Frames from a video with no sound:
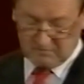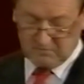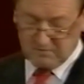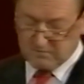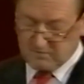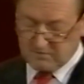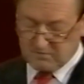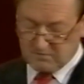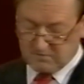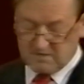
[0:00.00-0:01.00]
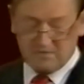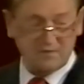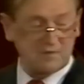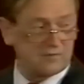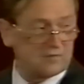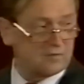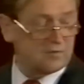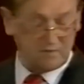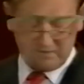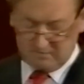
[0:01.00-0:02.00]
Philip Lynch was sensitive to
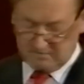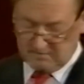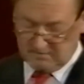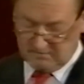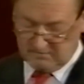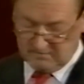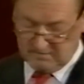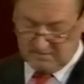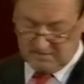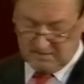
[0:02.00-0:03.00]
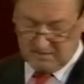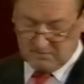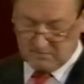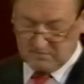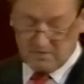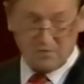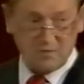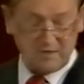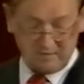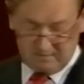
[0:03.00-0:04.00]
all these needs. He was known
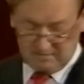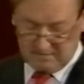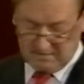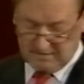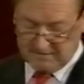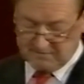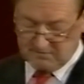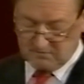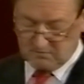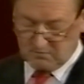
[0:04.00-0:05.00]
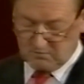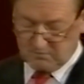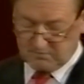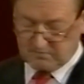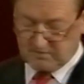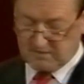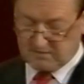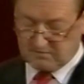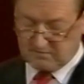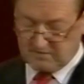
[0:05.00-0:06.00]
well and understood all
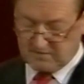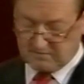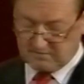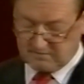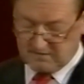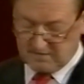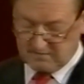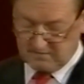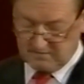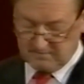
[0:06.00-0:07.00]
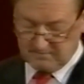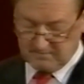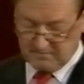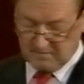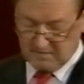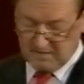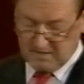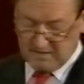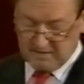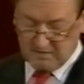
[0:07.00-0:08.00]
stratas of our society.
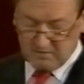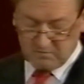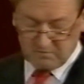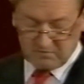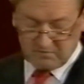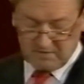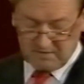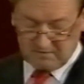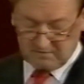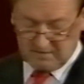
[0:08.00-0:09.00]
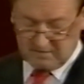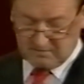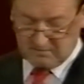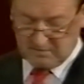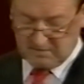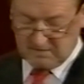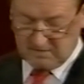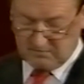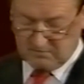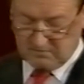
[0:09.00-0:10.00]
I hope for Australia's sake that we can
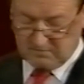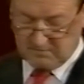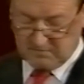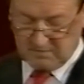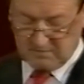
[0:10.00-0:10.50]
each do something